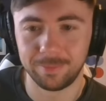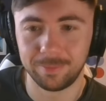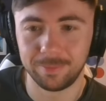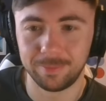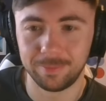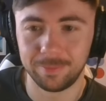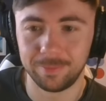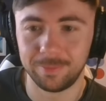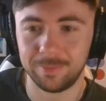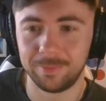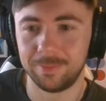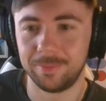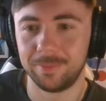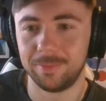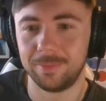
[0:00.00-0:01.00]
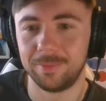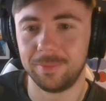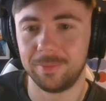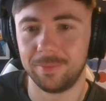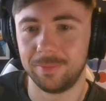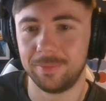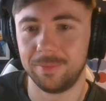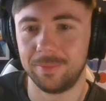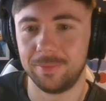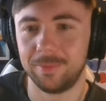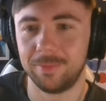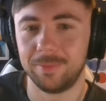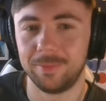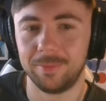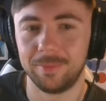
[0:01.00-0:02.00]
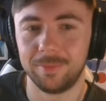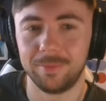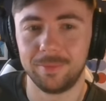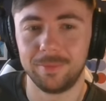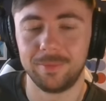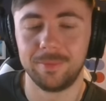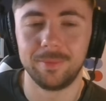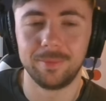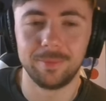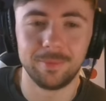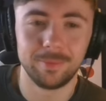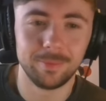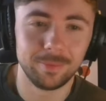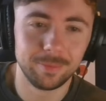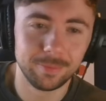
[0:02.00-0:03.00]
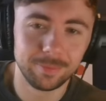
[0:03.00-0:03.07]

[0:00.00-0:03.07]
(not speaking)